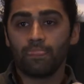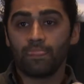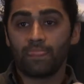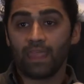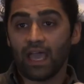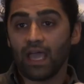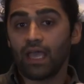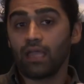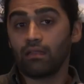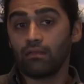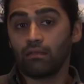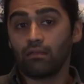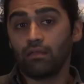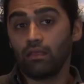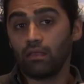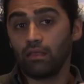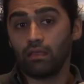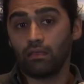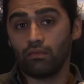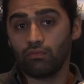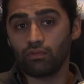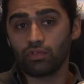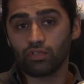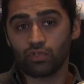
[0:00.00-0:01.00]
that
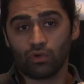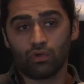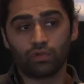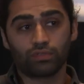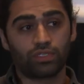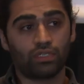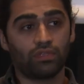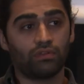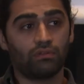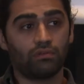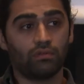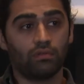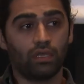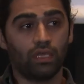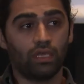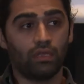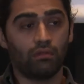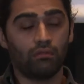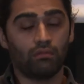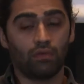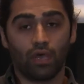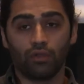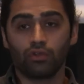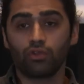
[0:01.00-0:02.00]
results
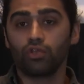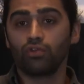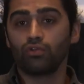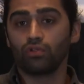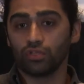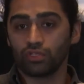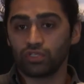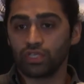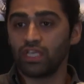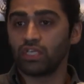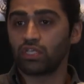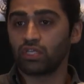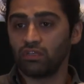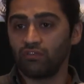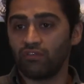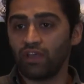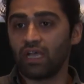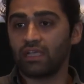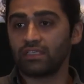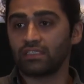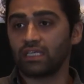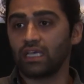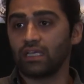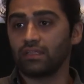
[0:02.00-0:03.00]
in underutilization of
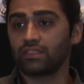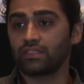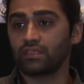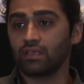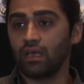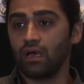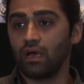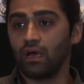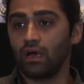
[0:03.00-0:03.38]
assets